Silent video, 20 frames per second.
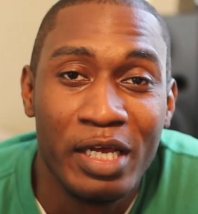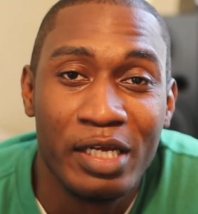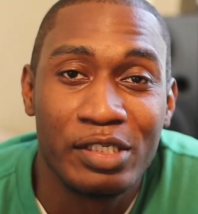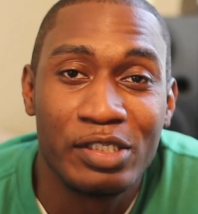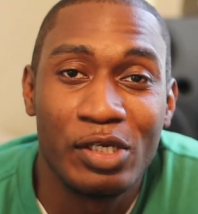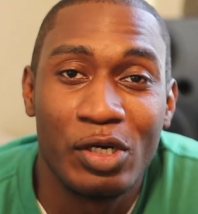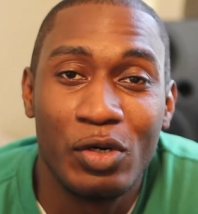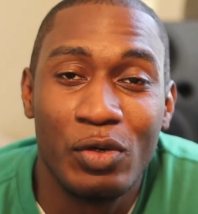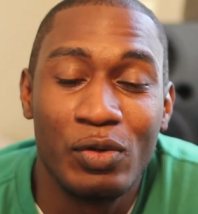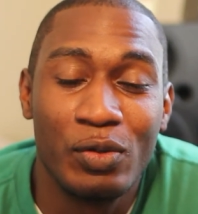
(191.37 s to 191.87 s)

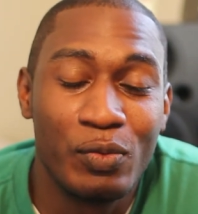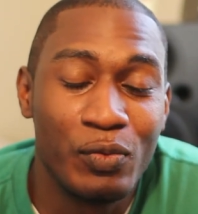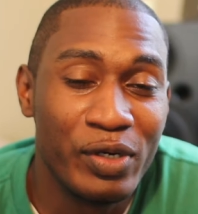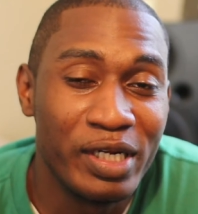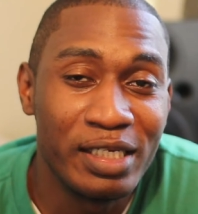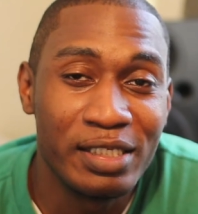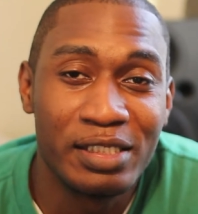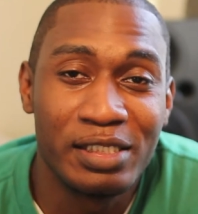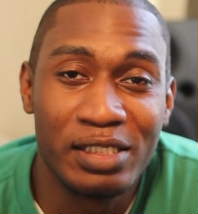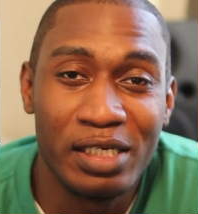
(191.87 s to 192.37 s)
So
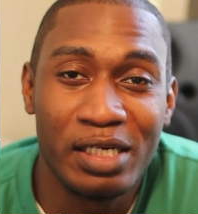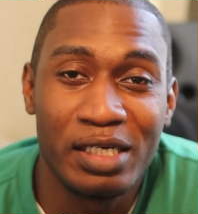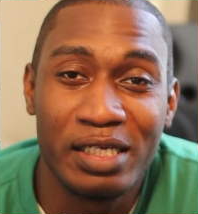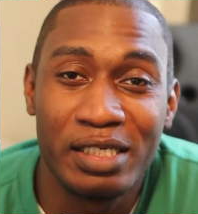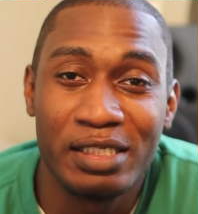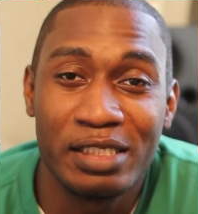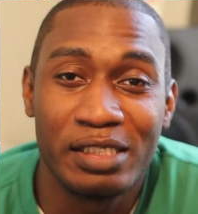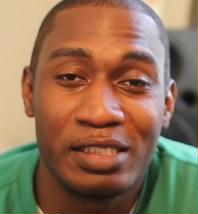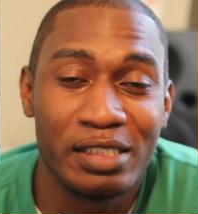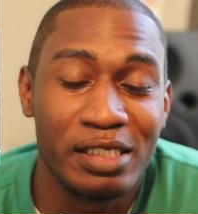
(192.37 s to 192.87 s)
what it's done
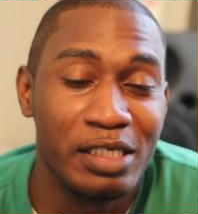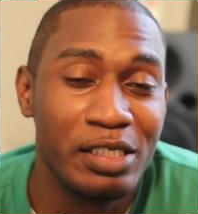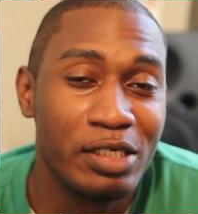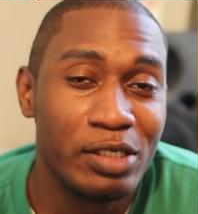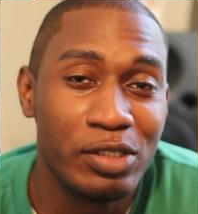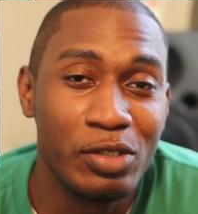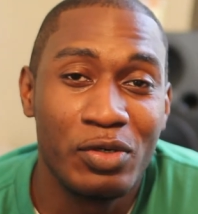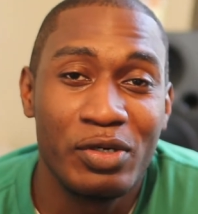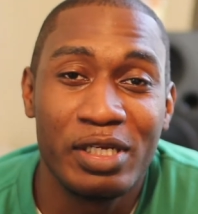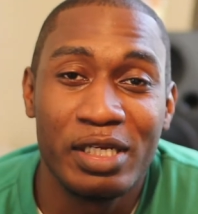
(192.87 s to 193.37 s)
is it's
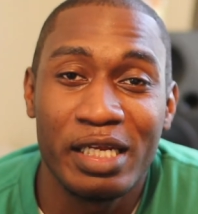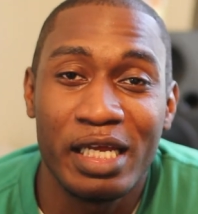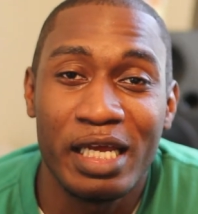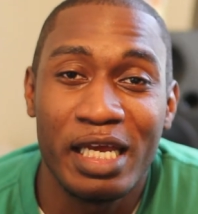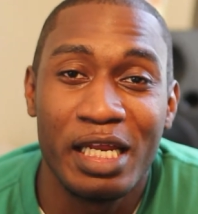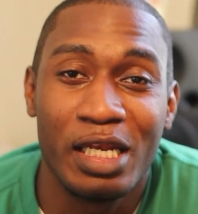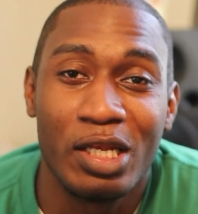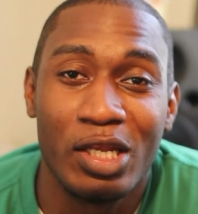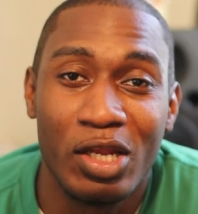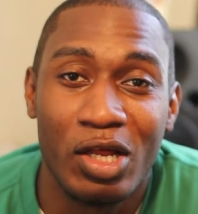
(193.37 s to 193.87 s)
included
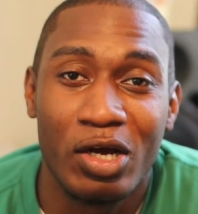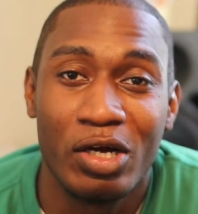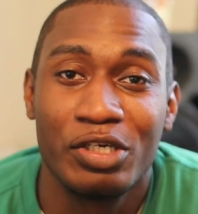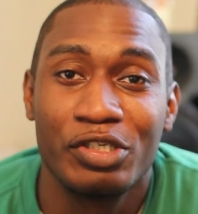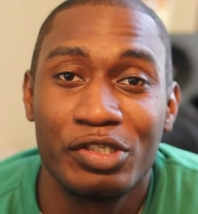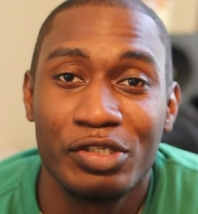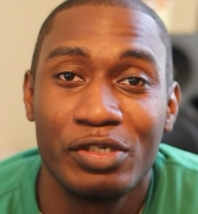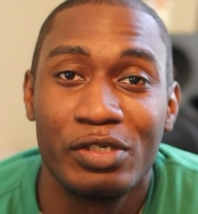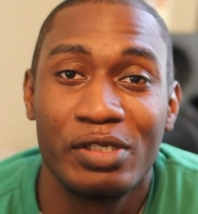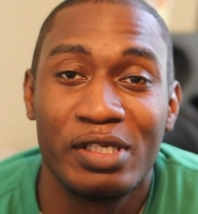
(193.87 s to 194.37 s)
a
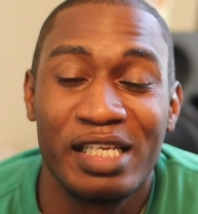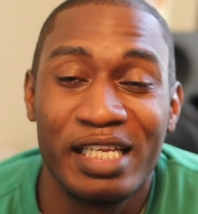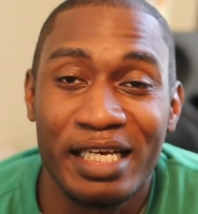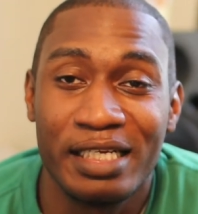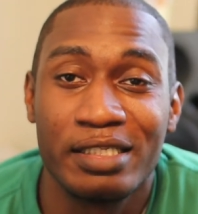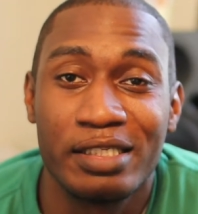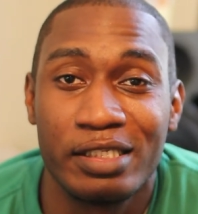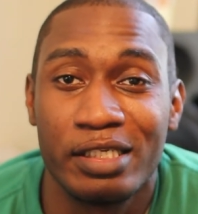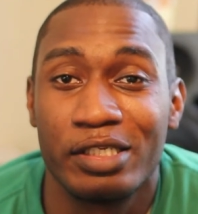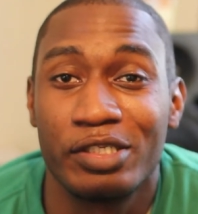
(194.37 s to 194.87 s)
larger
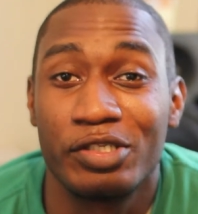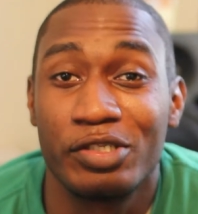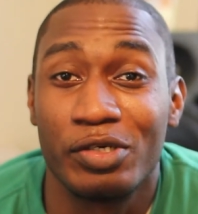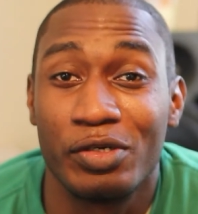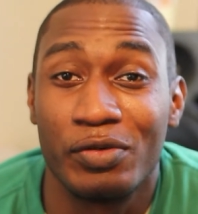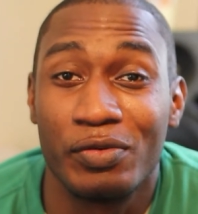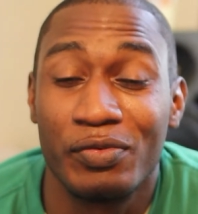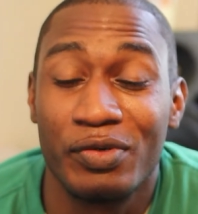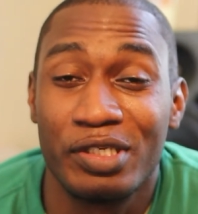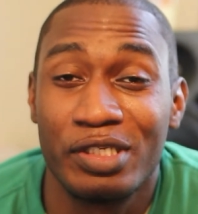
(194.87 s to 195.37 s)
lens
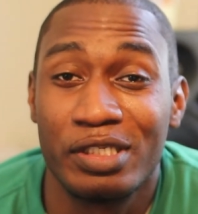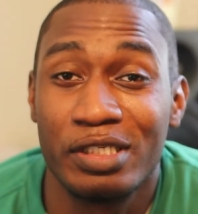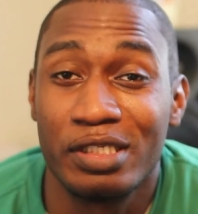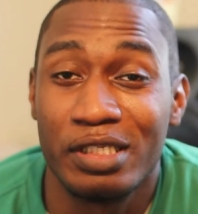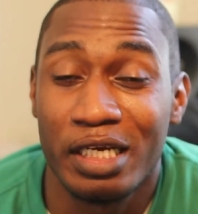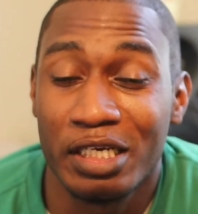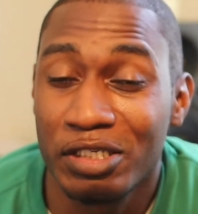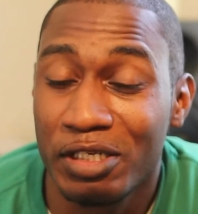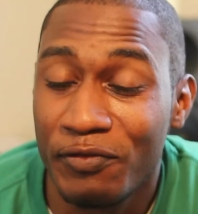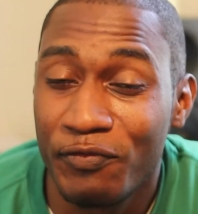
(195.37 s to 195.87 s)
sensor, which
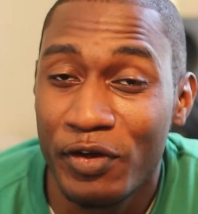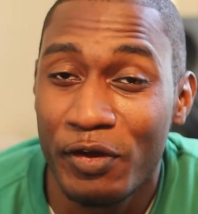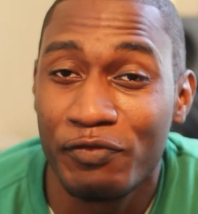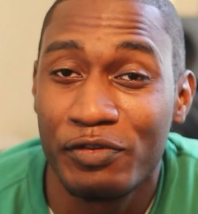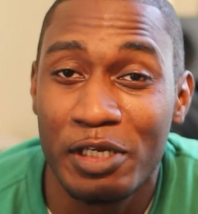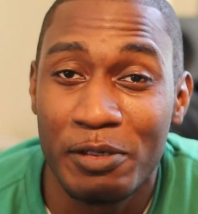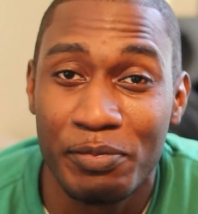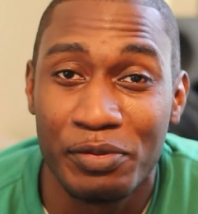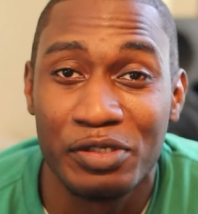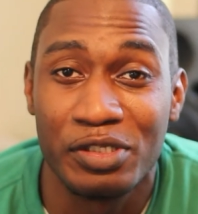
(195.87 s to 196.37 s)
is actually
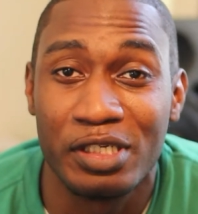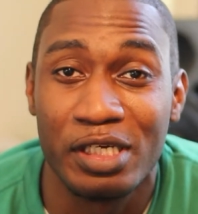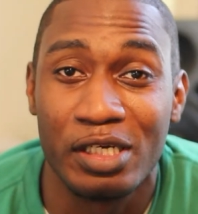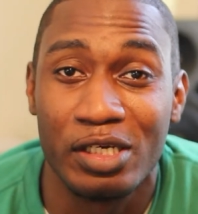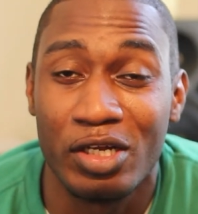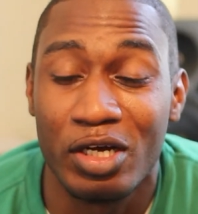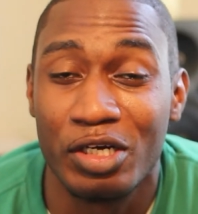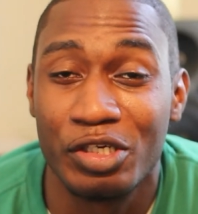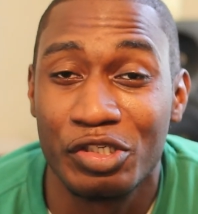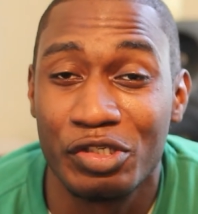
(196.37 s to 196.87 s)

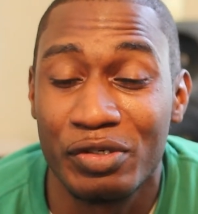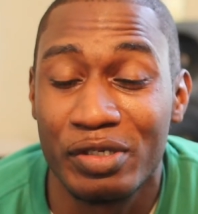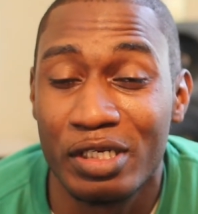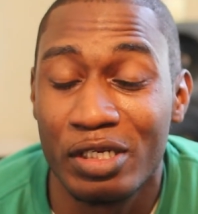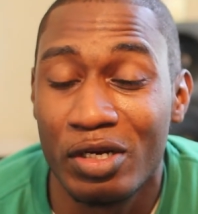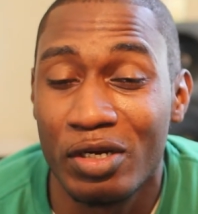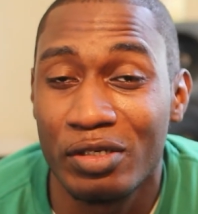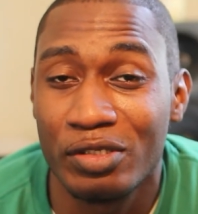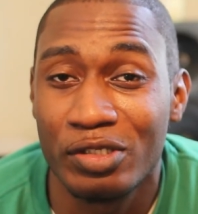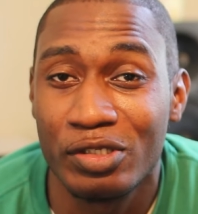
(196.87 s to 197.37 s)
15% larger, and
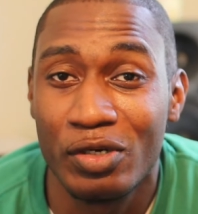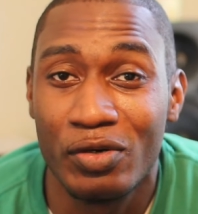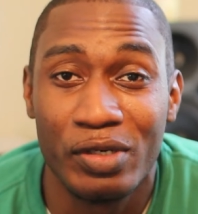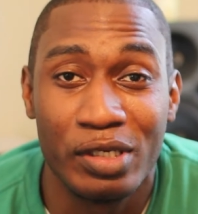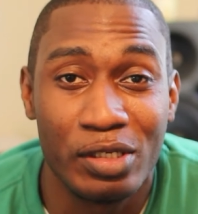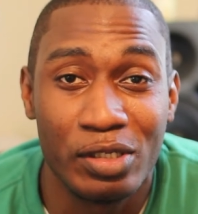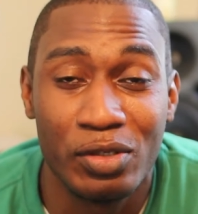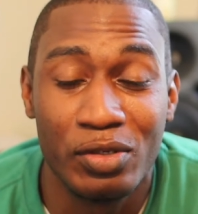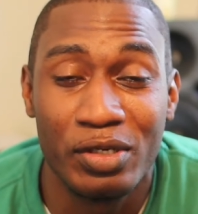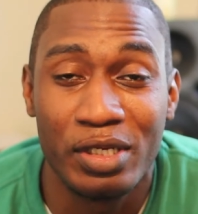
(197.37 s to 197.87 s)
it also
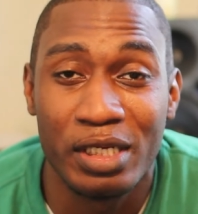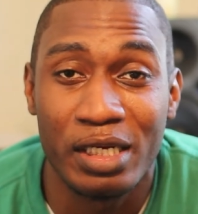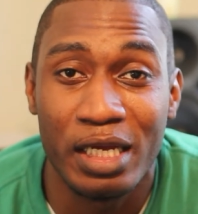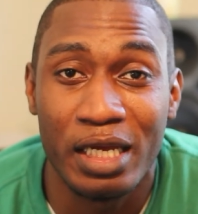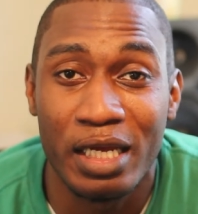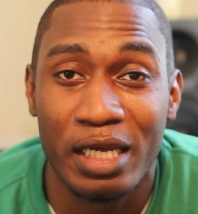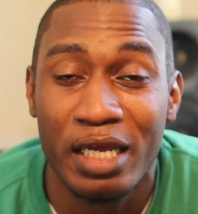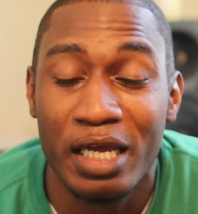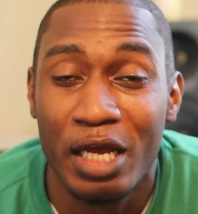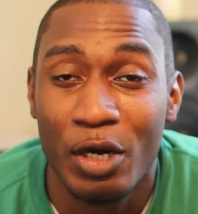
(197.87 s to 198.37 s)
included
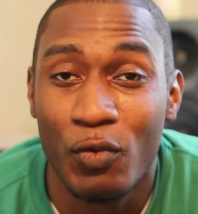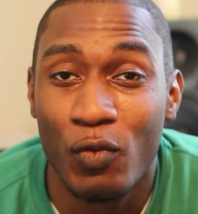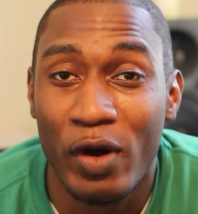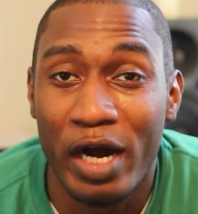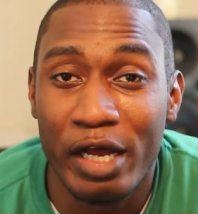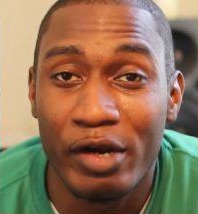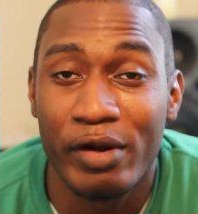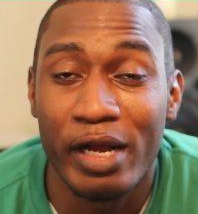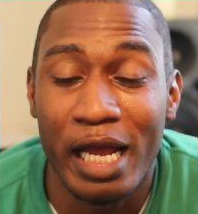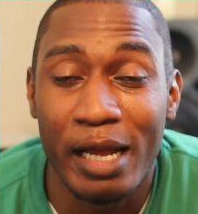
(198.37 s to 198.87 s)
a wider